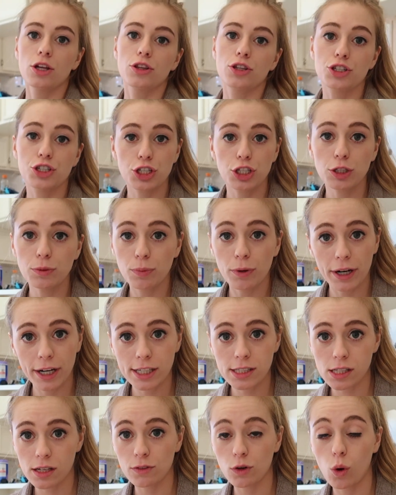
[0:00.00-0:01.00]
The two
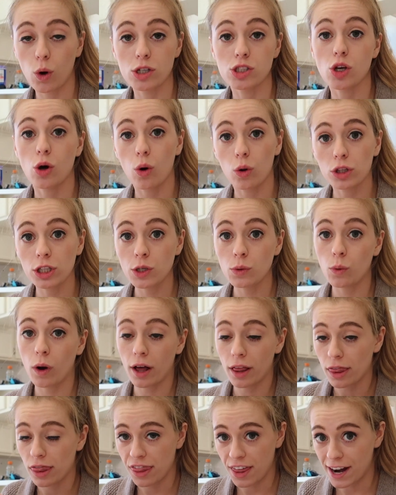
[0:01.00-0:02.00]
brands, of course, only
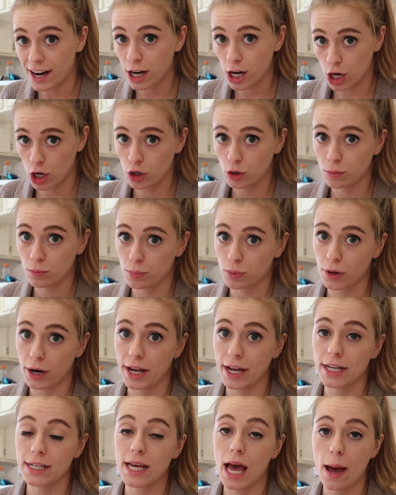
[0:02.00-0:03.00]
want their own
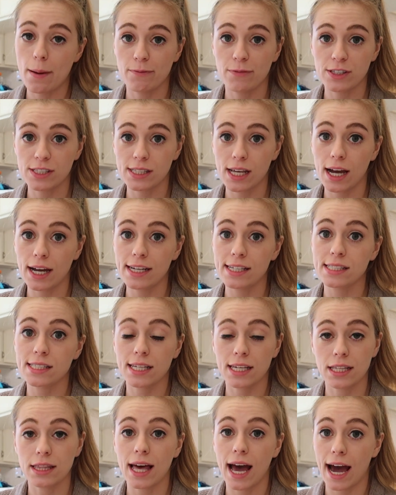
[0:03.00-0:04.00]
brand emphasized
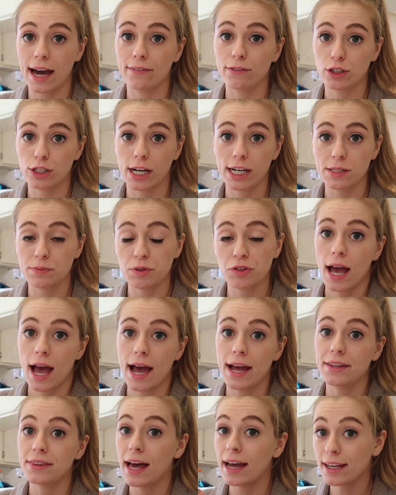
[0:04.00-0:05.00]
in the advertisement,
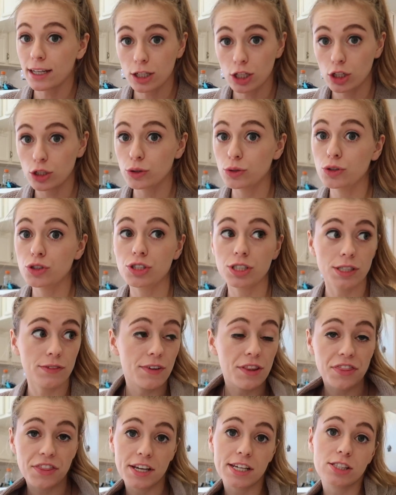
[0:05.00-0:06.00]
and that includes
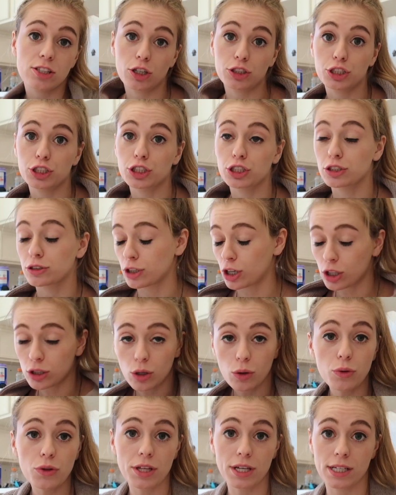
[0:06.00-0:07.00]
even things on your
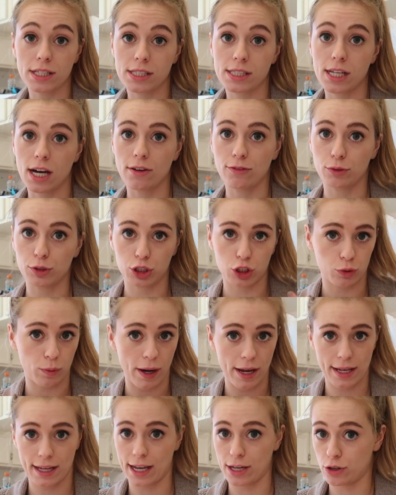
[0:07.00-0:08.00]
clothing and stuff, which is
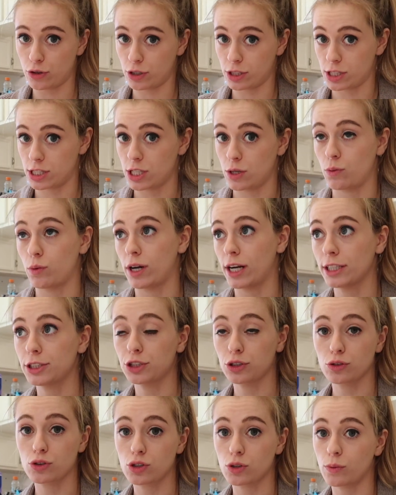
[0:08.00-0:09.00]
why, again, you can see what I
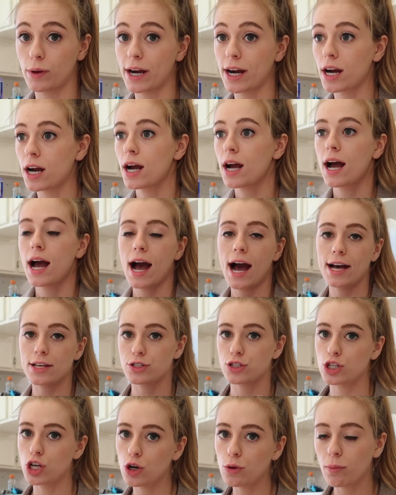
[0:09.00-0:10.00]
chose to wear
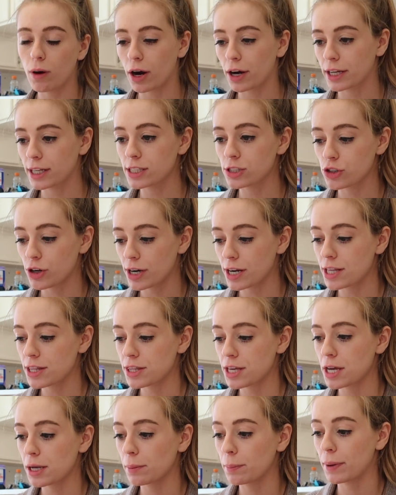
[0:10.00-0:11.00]
has no markings or
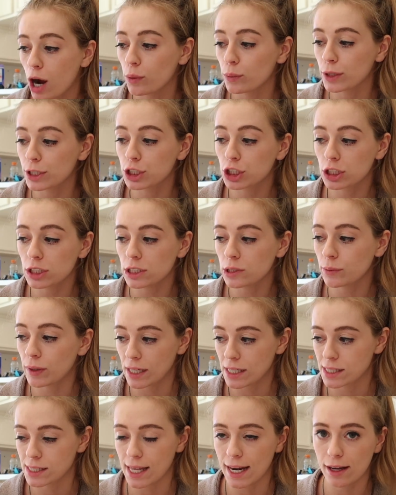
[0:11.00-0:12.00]
anything. Originally, when
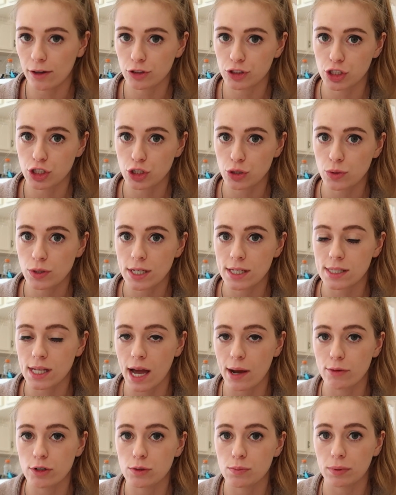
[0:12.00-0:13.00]
I set out to do this,
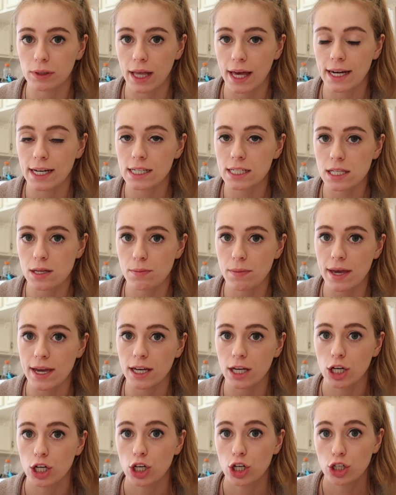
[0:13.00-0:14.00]
I was planning to
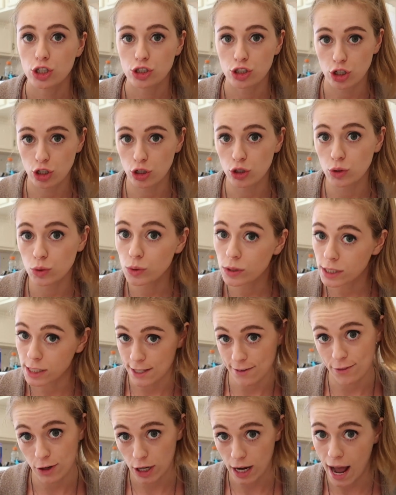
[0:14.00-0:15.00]
make two
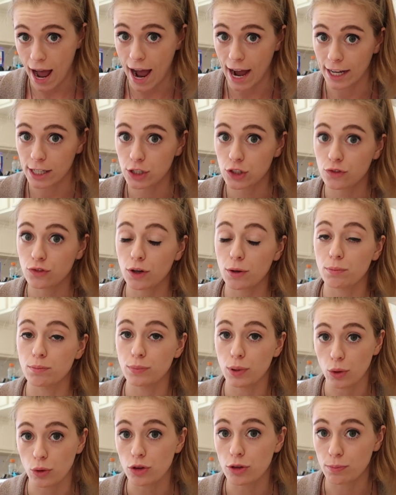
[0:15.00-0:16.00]
different ads for
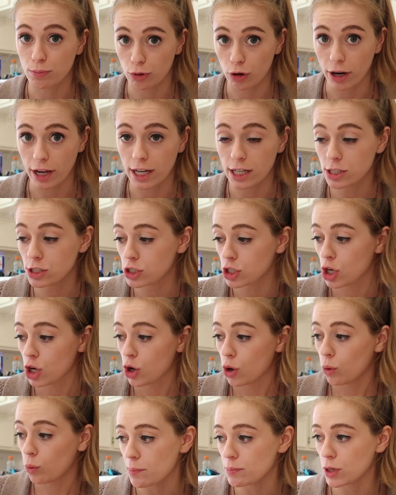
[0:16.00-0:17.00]
both brands.
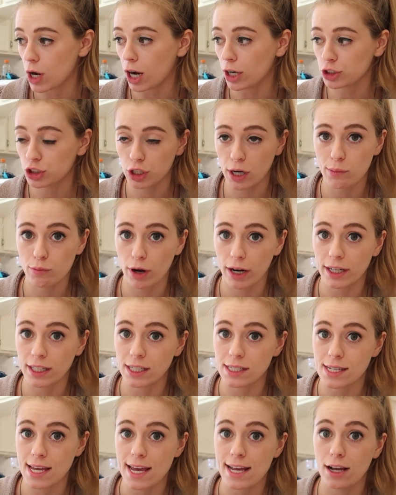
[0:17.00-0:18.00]
I'm not sure I'm ready
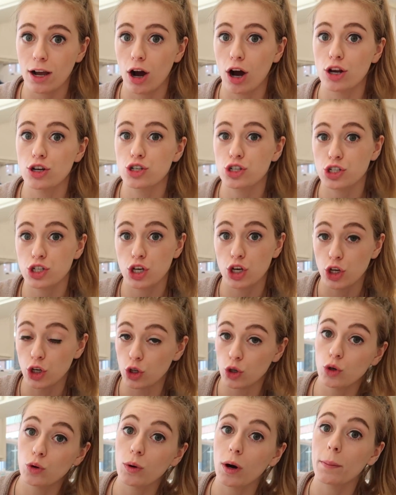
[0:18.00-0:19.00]
to take on
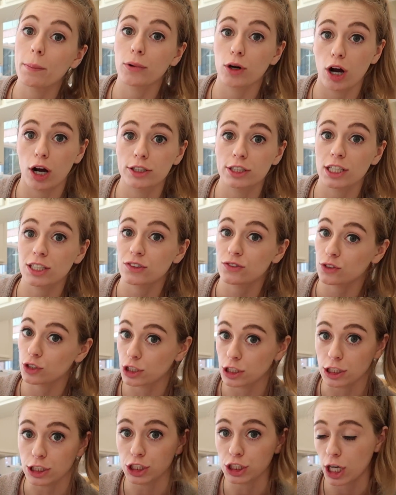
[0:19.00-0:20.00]
two projects for
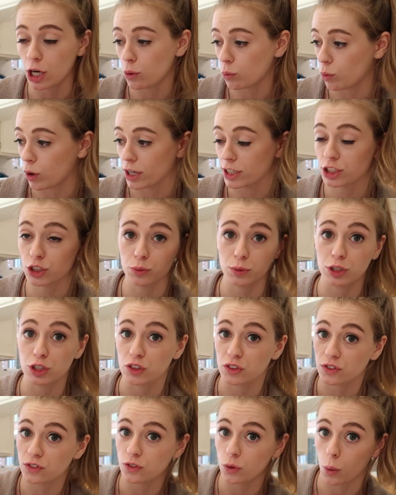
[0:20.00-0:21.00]
each at once, which
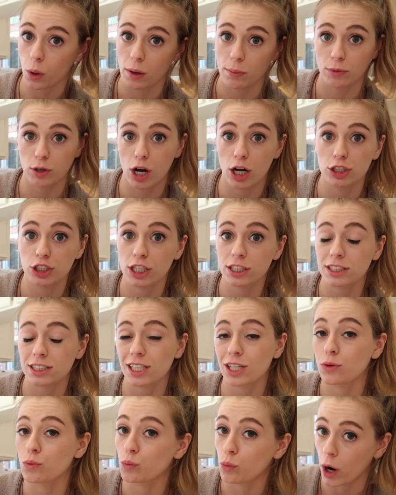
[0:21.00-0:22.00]
is 4 projects
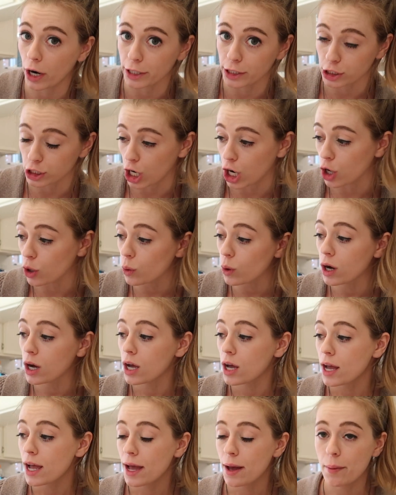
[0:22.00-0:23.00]
in one go,
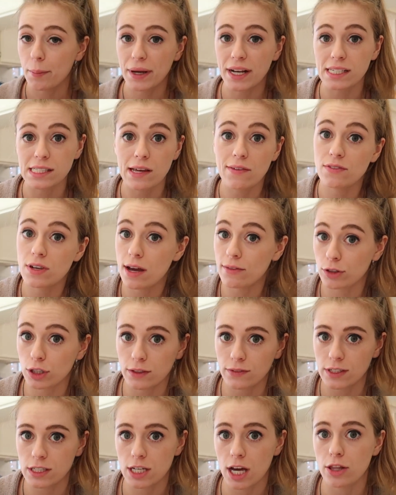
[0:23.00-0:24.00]
because I've never
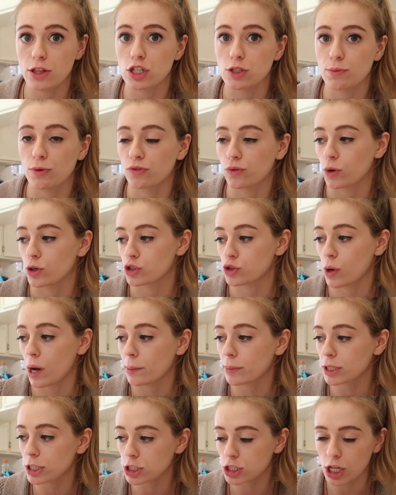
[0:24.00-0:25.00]
even done this before. So
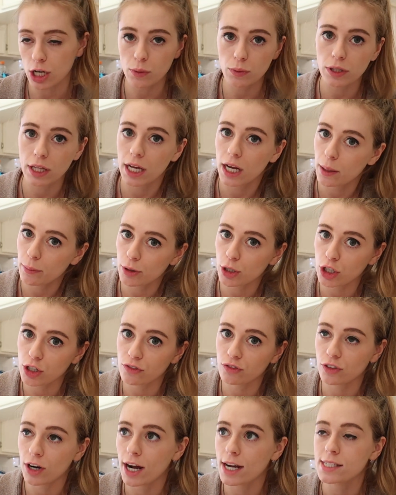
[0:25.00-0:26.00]
I'm gonna start with the hamburger
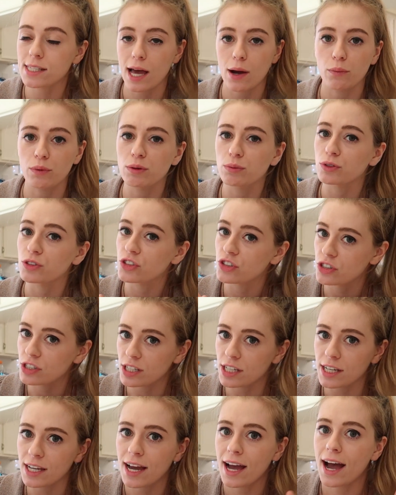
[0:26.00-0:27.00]
and fries and we will
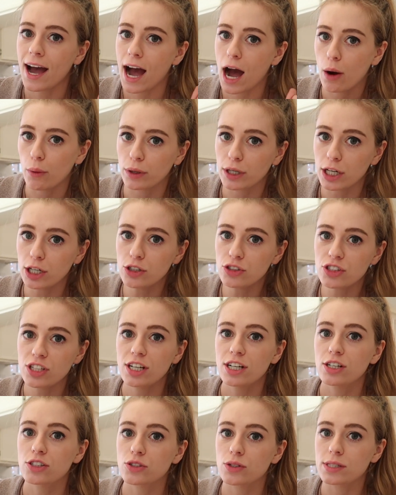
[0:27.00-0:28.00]
see how it goes.
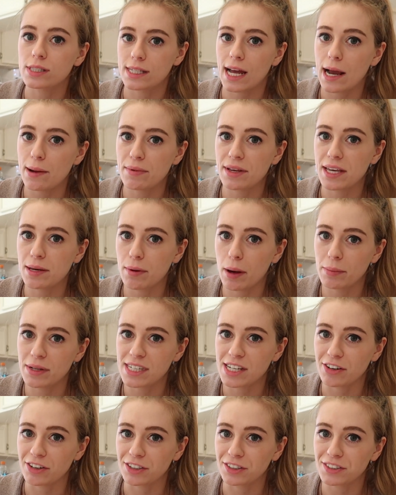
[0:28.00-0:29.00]
So it's time to get my
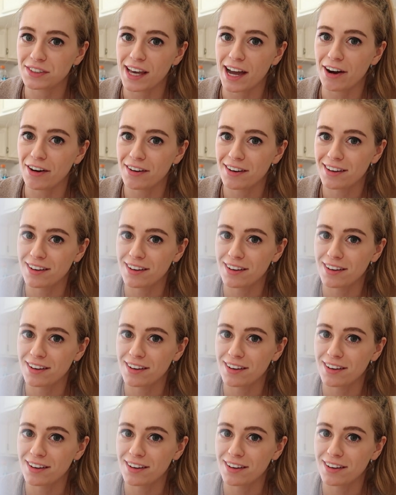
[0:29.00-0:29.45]
materials out.